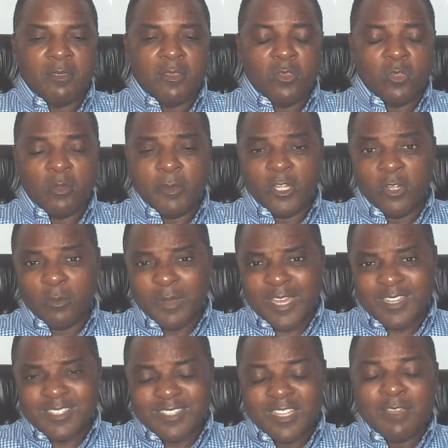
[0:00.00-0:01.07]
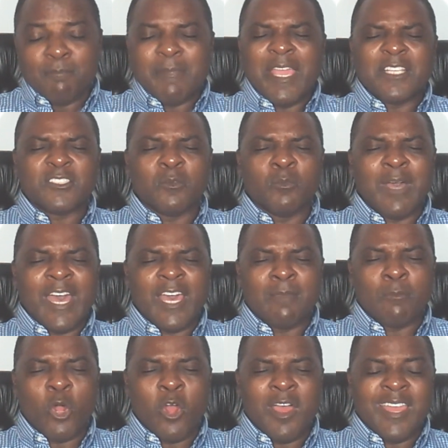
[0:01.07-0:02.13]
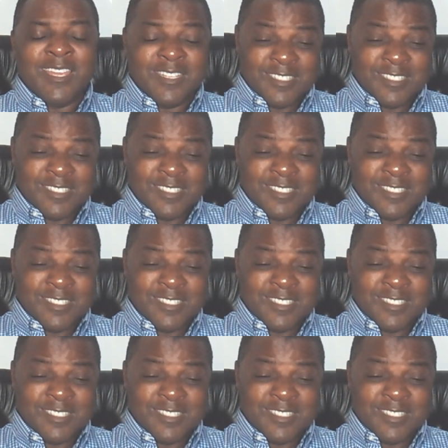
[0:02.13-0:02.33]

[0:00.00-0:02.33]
You want me to do what? Make some wine, boy.